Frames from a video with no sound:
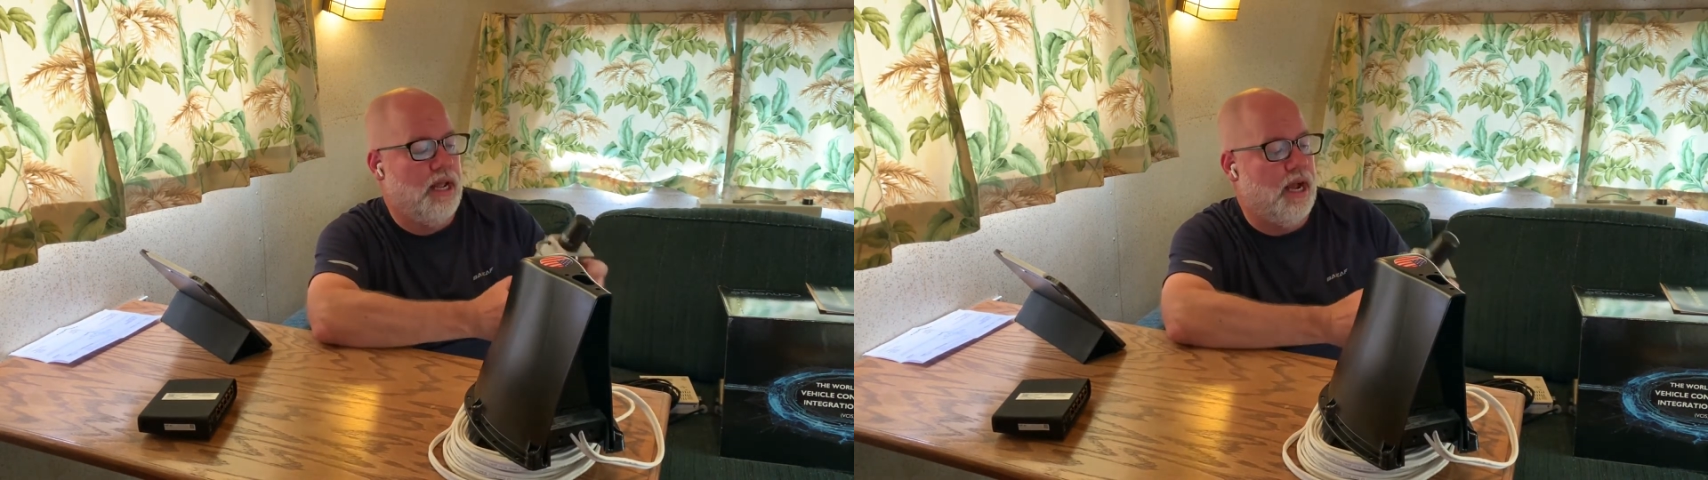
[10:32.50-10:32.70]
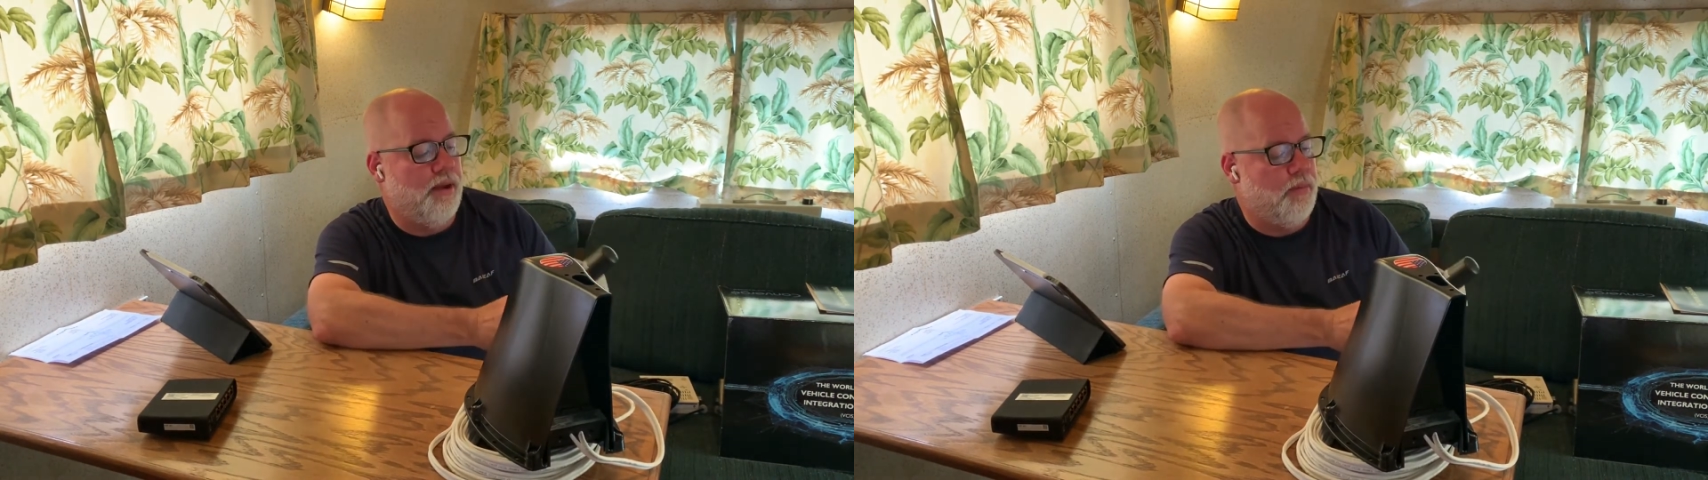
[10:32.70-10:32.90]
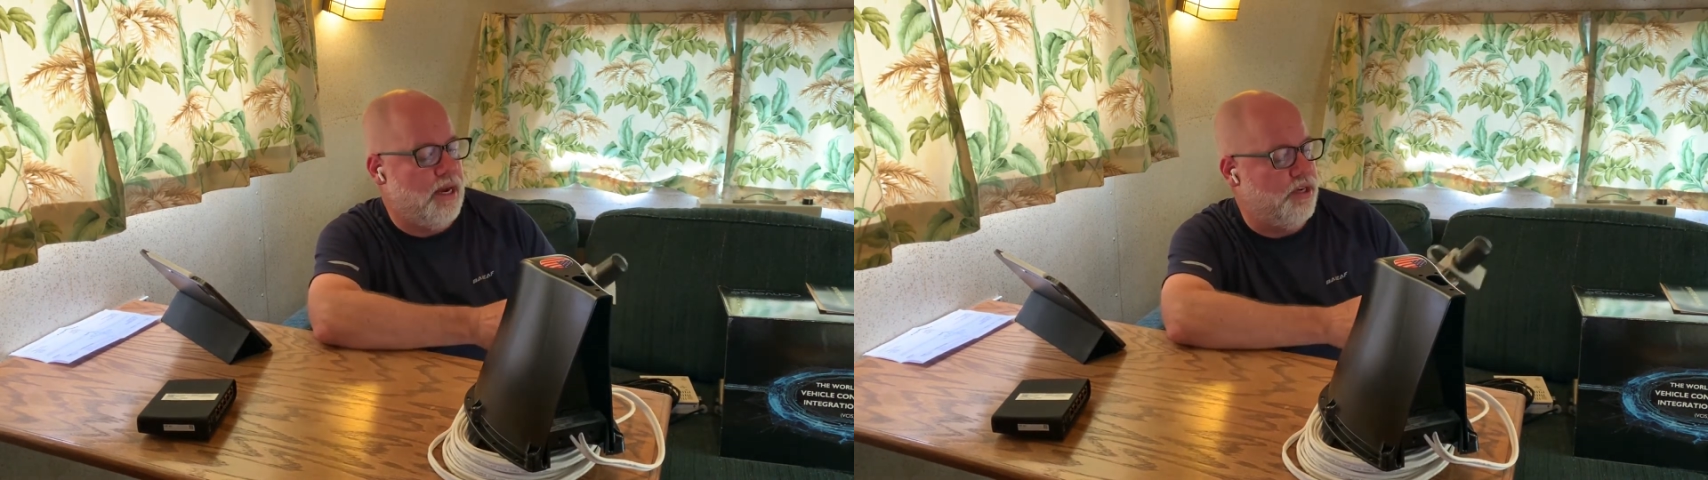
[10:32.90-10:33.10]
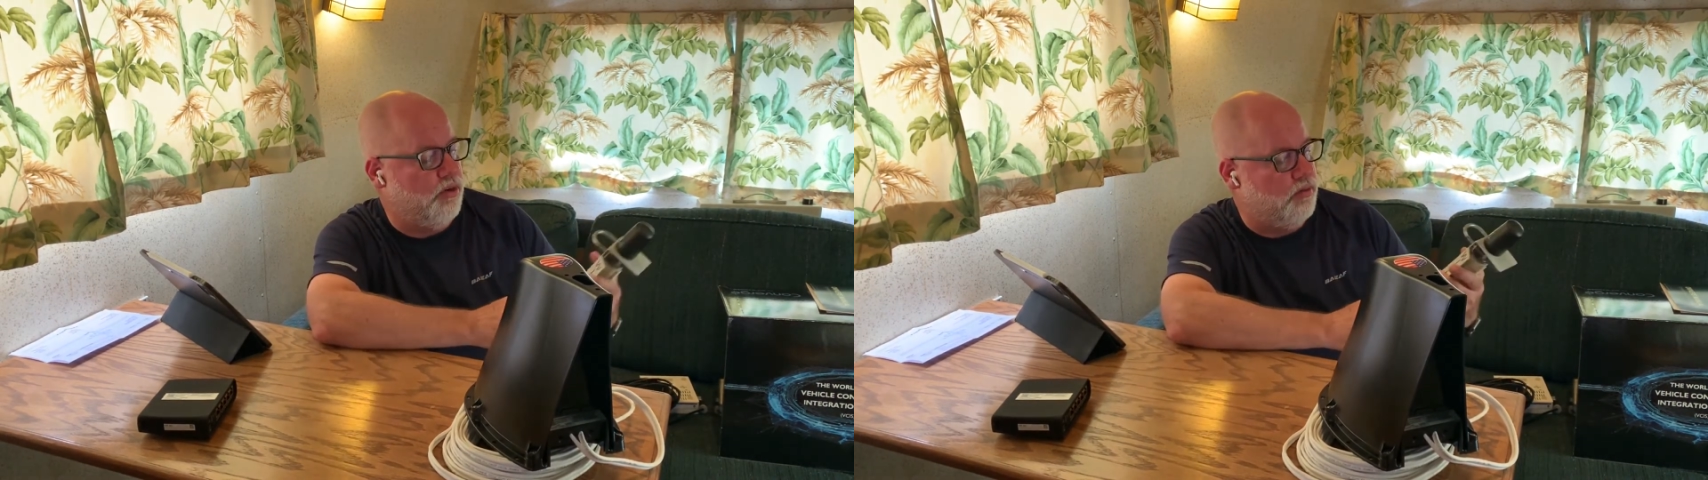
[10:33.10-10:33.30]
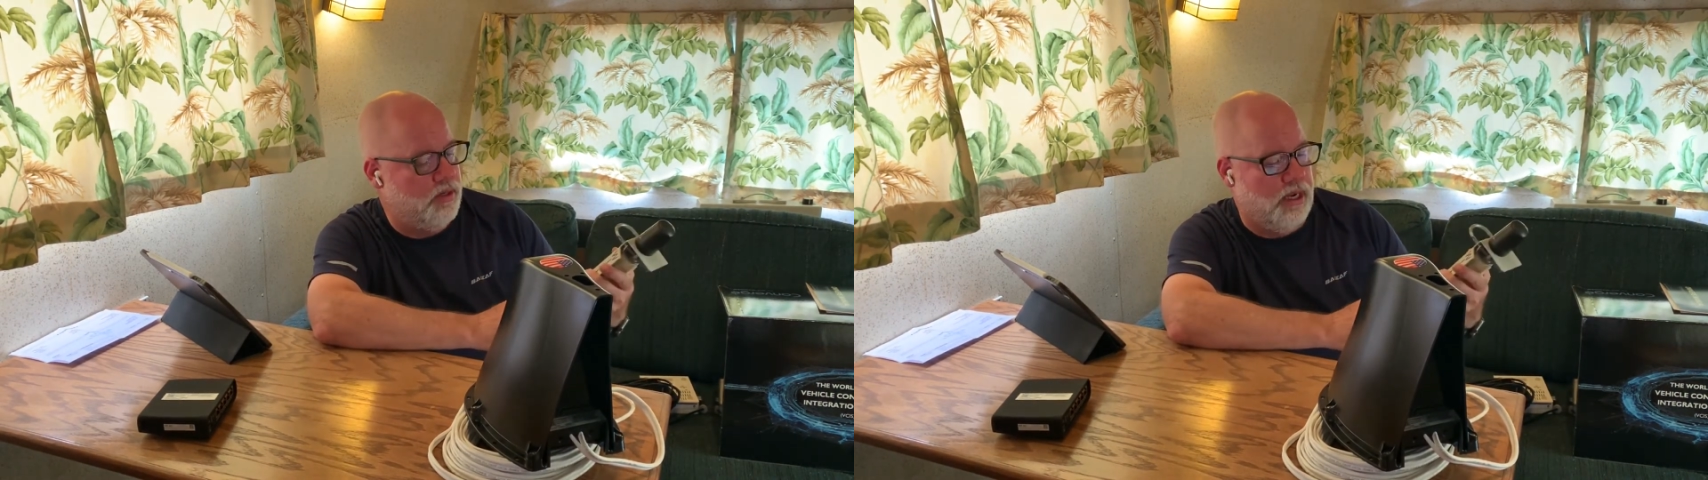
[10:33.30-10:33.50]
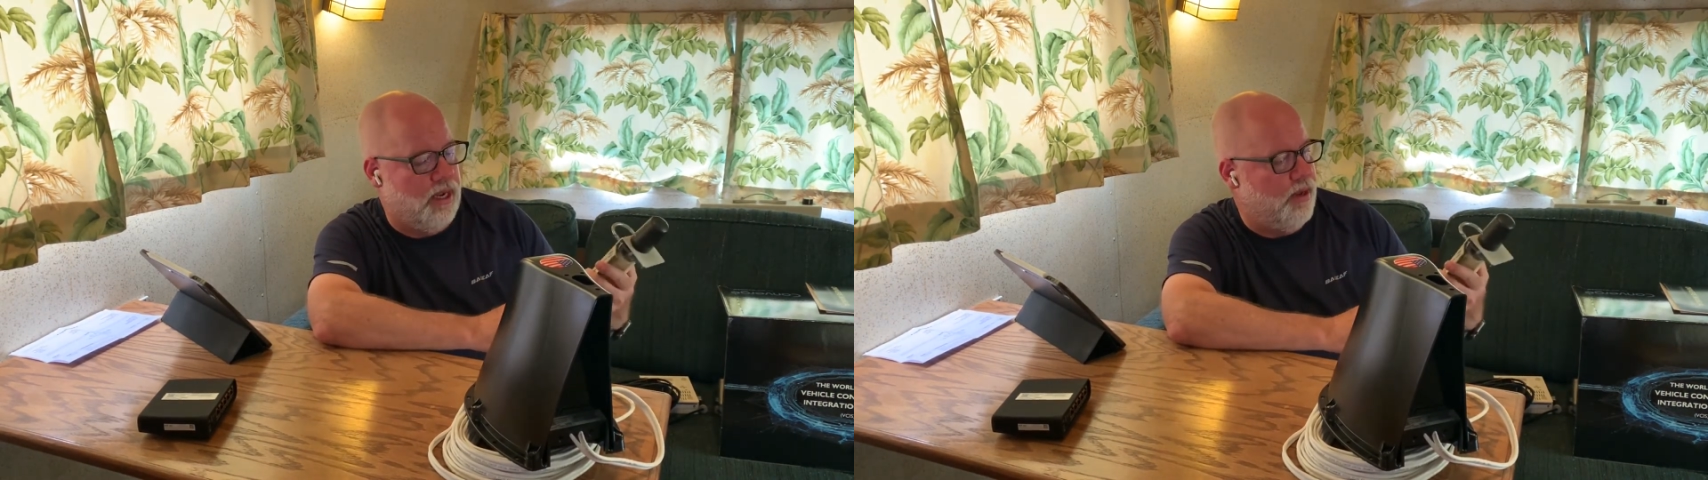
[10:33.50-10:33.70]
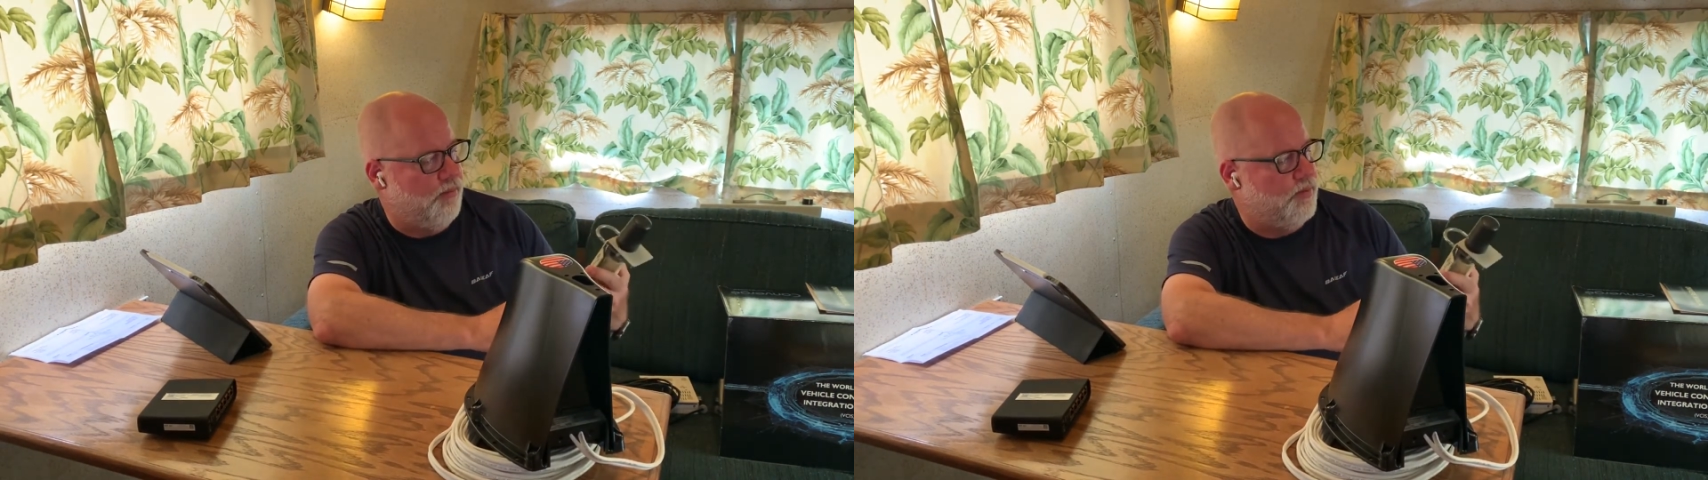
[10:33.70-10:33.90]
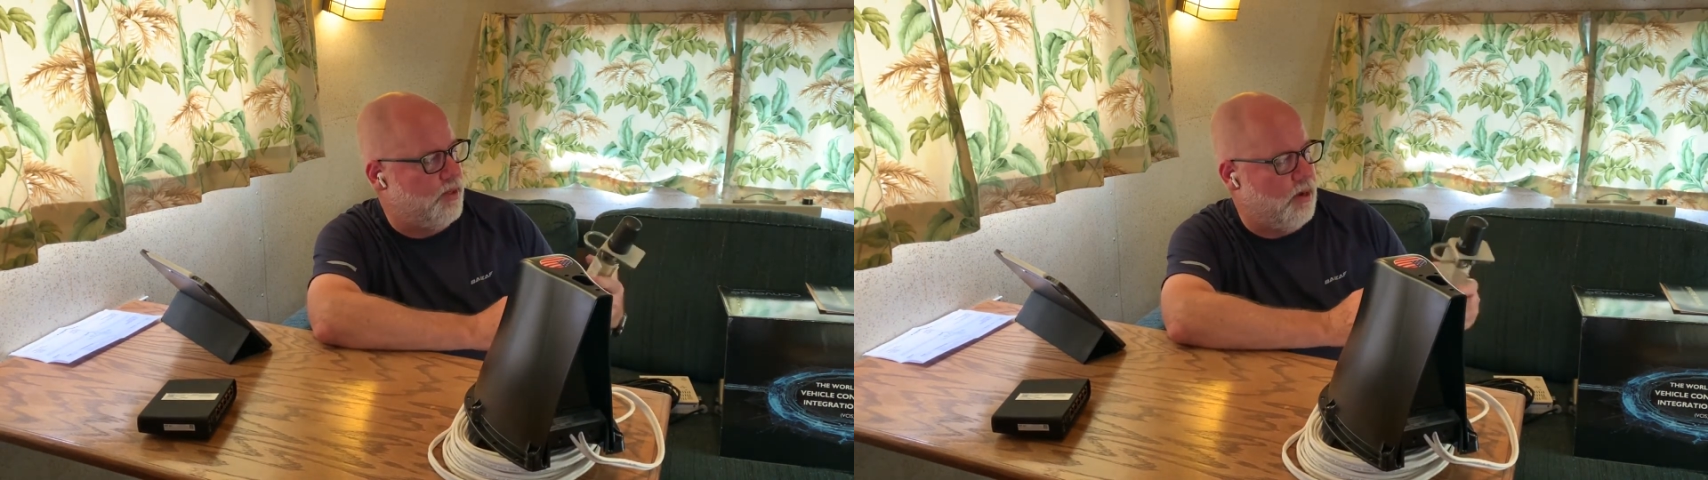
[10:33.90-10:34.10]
I might do some